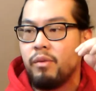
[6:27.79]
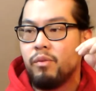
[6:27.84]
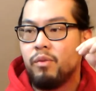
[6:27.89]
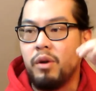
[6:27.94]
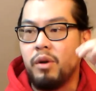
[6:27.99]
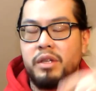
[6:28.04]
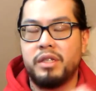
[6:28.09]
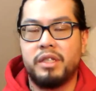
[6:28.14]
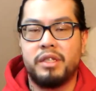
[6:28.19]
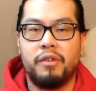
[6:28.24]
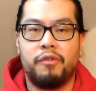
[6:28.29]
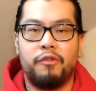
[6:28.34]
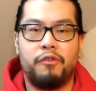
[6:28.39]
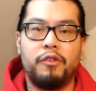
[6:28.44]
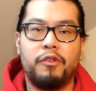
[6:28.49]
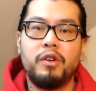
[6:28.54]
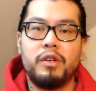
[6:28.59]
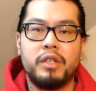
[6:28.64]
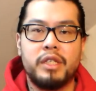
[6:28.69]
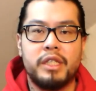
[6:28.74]
was the
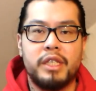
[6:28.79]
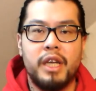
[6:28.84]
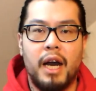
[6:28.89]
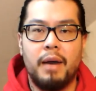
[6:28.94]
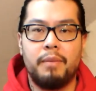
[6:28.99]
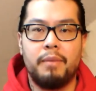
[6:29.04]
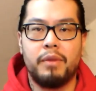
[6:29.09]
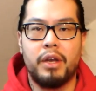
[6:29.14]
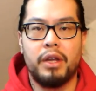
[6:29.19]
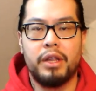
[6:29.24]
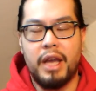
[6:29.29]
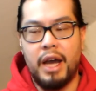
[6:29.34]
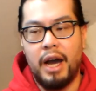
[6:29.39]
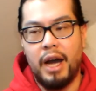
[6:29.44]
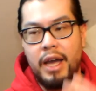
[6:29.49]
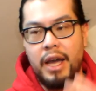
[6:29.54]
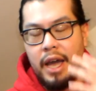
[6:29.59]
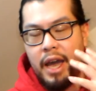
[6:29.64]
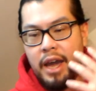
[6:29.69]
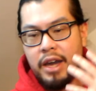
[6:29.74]
first time that
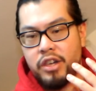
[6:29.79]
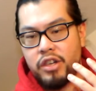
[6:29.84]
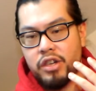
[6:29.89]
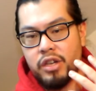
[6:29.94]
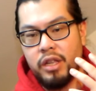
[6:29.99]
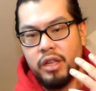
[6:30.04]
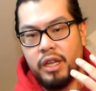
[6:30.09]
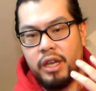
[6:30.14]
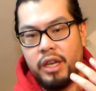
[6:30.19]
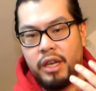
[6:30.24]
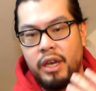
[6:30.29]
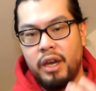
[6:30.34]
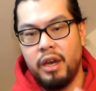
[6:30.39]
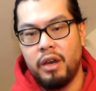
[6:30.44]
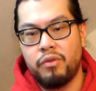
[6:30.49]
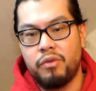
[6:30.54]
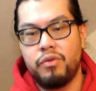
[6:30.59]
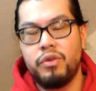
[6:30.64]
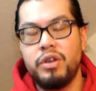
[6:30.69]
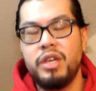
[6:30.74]
I actually
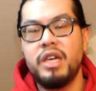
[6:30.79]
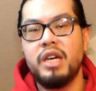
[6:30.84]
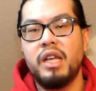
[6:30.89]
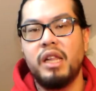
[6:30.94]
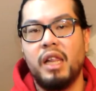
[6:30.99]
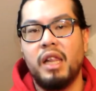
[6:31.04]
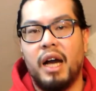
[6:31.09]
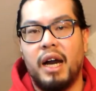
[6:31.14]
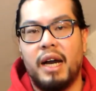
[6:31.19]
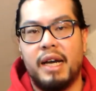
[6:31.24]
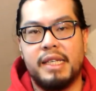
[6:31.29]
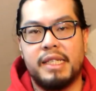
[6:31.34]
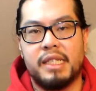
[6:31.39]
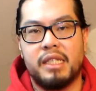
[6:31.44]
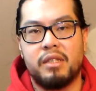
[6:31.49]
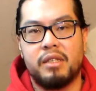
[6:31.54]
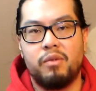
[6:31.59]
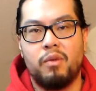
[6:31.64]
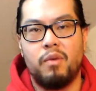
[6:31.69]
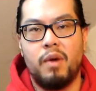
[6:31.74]

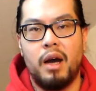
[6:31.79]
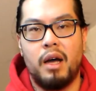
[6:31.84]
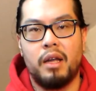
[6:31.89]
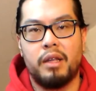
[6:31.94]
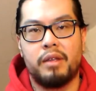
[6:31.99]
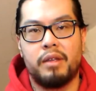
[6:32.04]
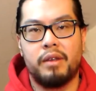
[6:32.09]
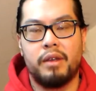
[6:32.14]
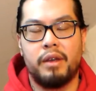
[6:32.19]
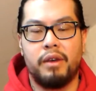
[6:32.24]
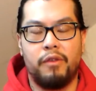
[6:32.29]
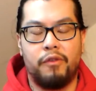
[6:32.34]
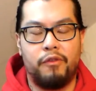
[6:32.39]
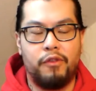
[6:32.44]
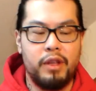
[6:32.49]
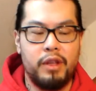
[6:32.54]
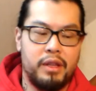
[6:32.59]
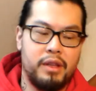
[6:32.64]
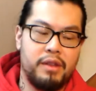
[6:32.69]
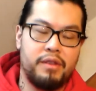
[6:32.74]
realized what the
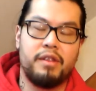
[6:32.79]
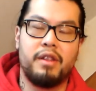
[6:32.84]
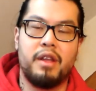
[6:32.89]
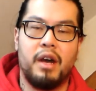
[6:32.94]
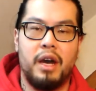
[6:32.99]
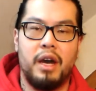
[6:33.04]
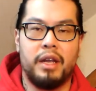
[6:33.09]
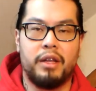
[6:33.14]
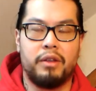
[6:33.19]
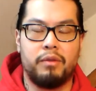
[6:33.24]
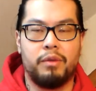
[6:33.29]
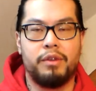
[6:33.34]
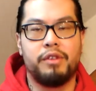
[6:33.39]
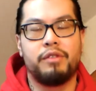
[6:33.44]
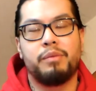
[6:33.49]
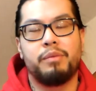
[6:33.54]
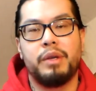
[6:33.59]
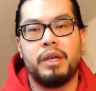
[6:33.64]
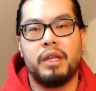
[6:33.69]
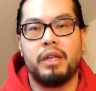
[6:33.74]
fitness diet
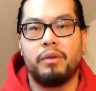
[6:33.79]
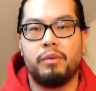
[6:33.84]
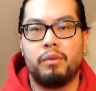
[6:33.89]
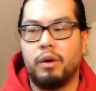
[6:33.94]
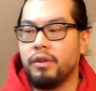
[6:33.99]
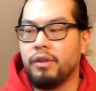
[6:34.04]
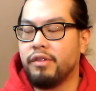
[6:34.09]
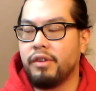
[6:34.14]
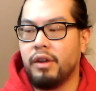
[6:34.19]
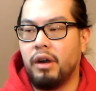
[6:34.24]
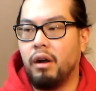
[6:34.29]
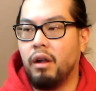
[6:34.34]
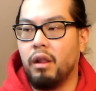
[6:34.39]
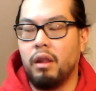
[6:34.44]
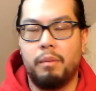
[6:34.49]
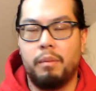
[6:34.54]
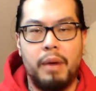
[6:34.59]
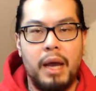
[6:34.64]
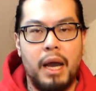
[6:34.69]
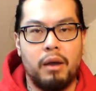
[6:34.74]
was all
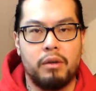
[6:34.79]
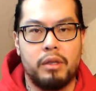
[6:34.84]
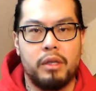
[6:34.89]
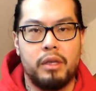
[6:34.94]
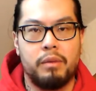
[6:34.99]
about.